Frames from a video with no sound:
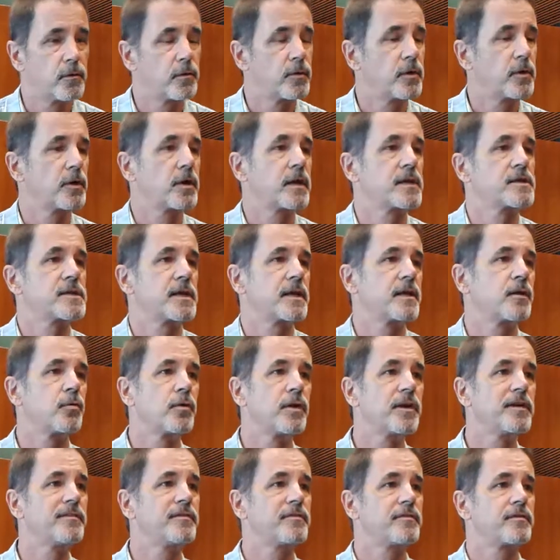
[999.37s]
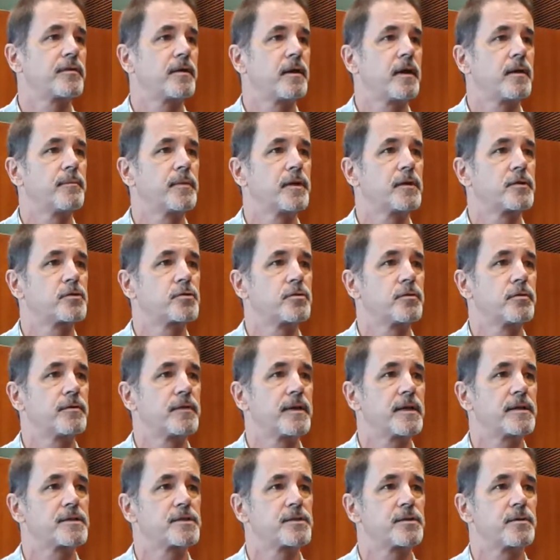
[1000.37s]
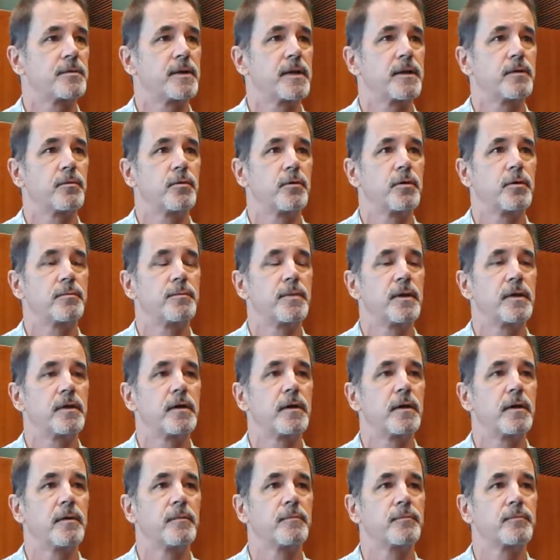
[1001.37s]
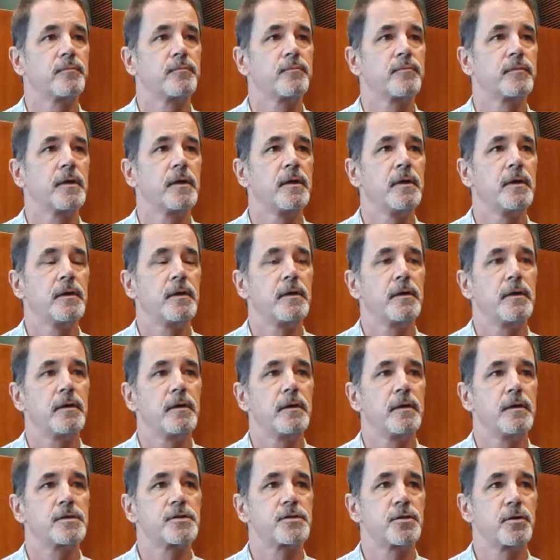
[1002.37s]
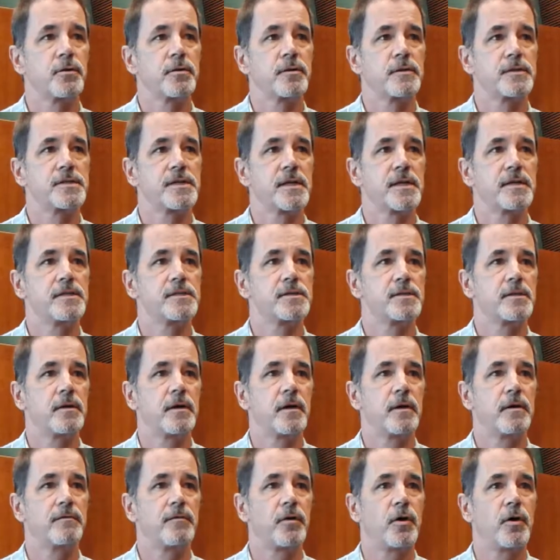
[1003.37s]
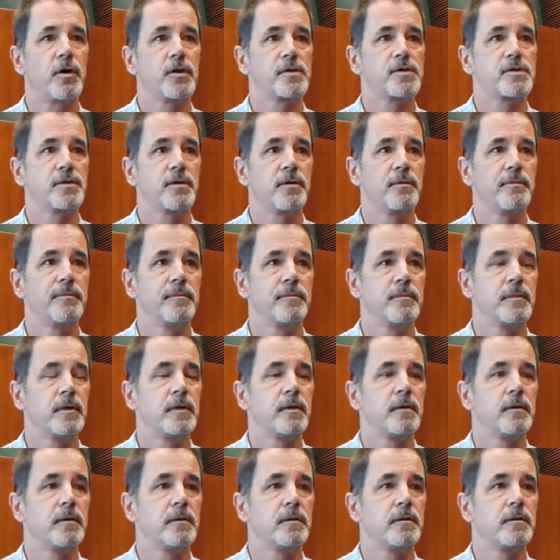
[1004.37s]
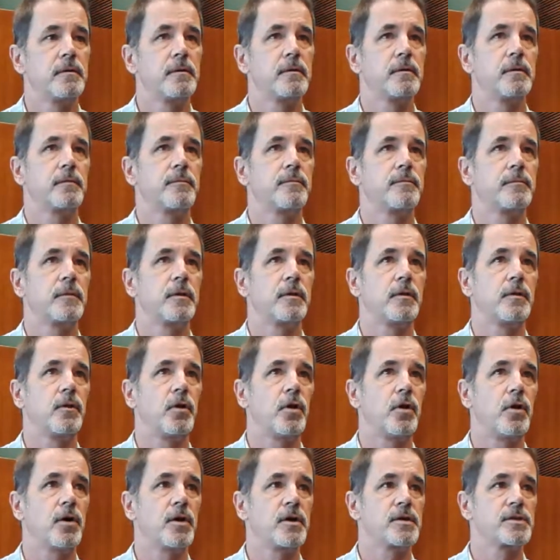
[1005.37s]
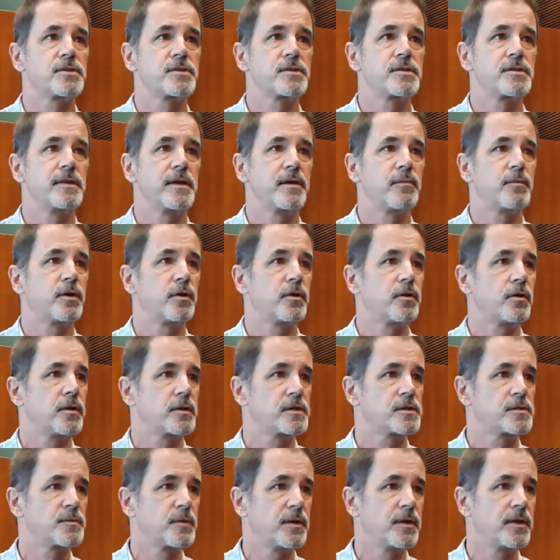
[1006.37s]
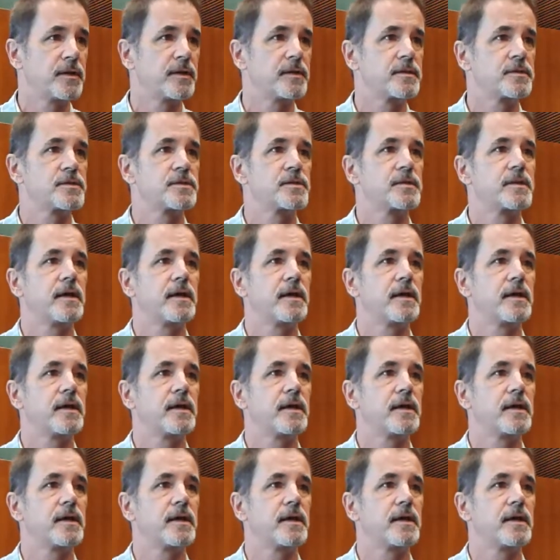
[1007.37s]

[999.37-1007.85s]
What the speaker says: could I say grief? I'm not sure that's the right word, but a certain sense of awesome loss that we all experience is